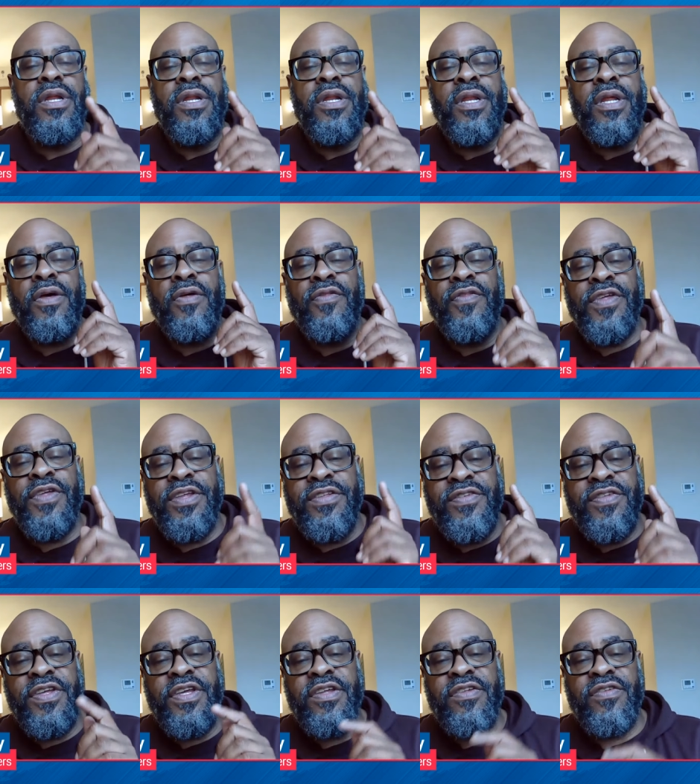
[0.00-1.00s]
Now, this
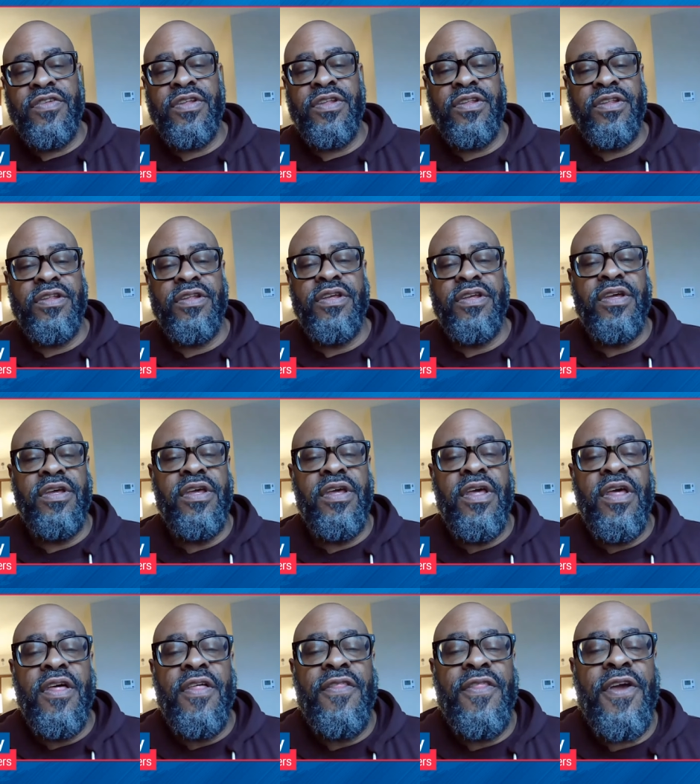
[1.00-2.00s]
season,
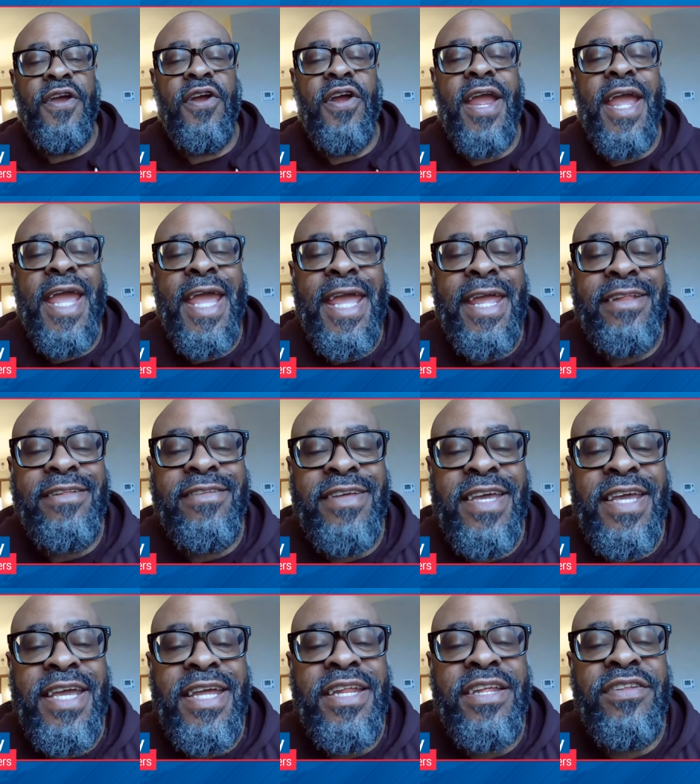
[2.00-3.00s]
they're
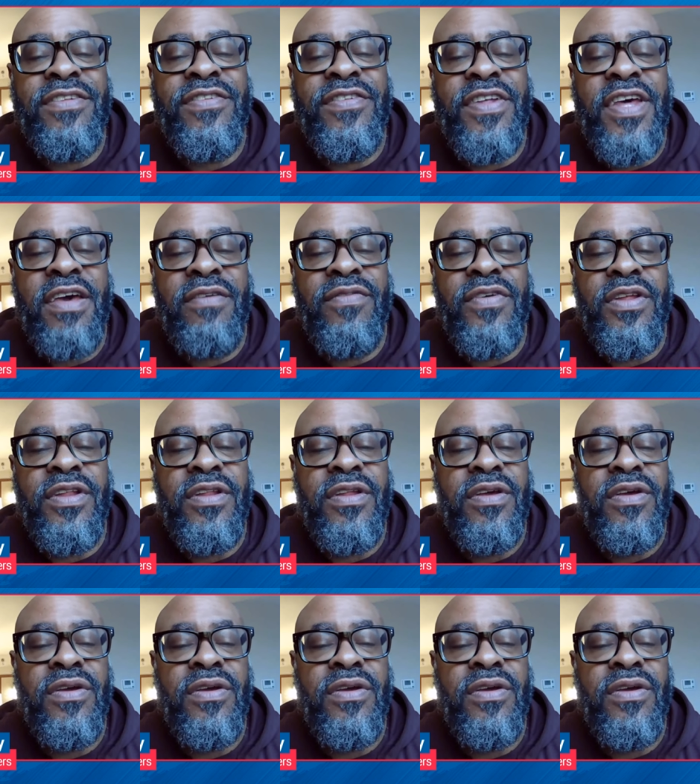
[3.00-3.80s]
eighteen and seven